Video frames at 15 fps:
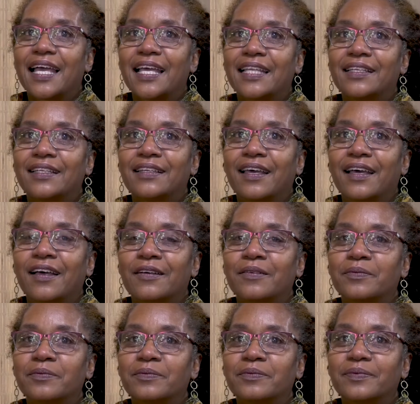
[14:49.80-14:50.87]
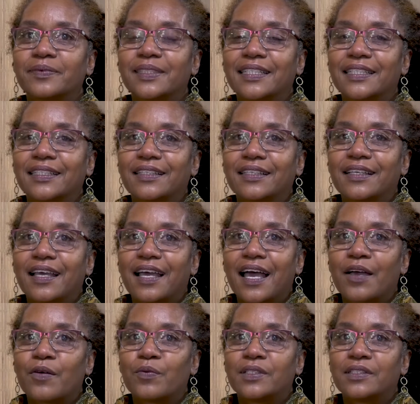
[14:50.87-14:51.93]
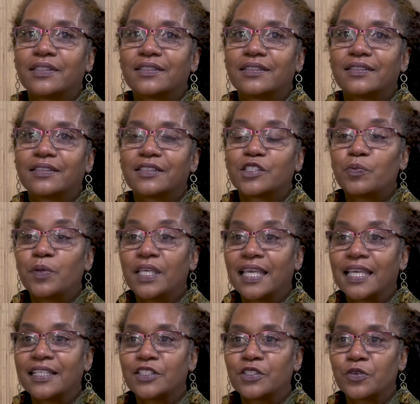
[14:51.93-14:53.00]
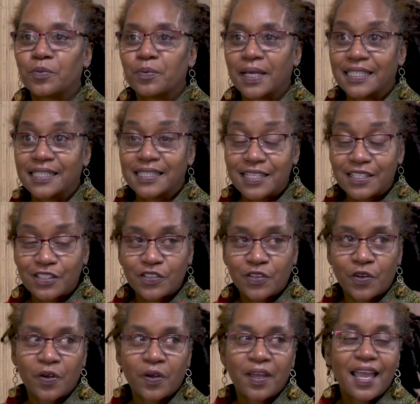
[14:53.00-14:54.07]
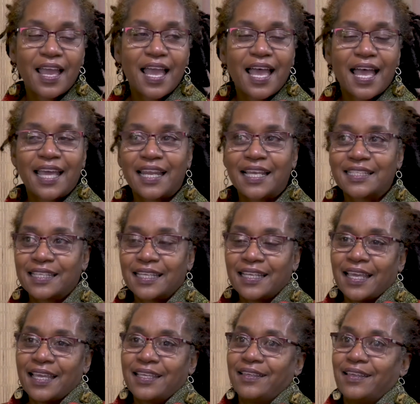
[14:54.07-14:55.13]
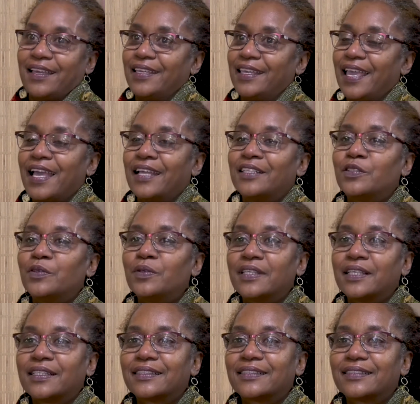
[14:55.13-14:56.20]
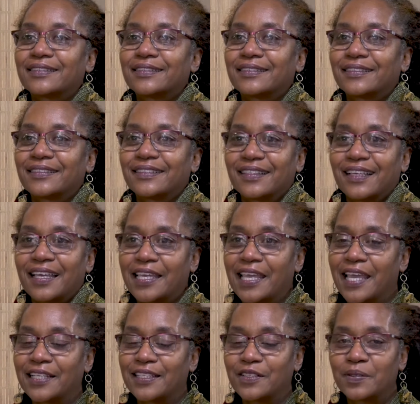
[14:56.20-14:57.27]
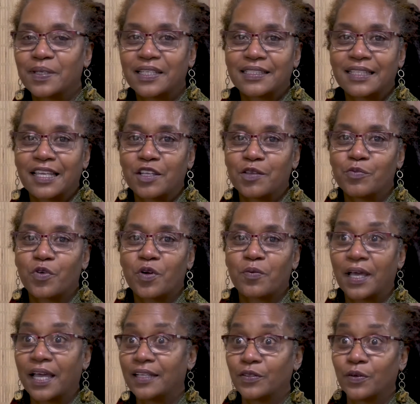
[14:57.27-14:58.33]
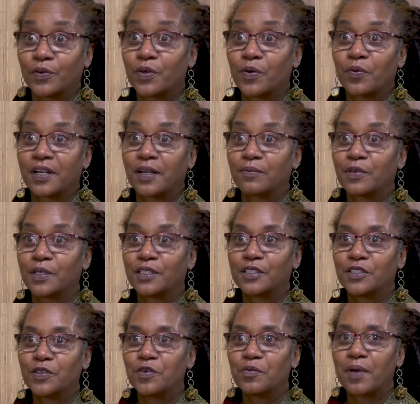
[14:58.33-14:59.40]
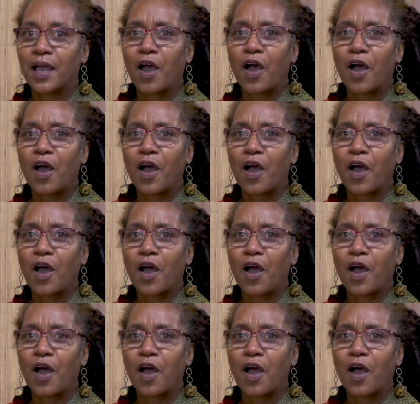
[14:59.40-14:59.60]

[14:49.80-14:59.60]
and I was speaking to my sister, and I said, I can't do this. I can't do this anymore, but I don't know what I'm going to do.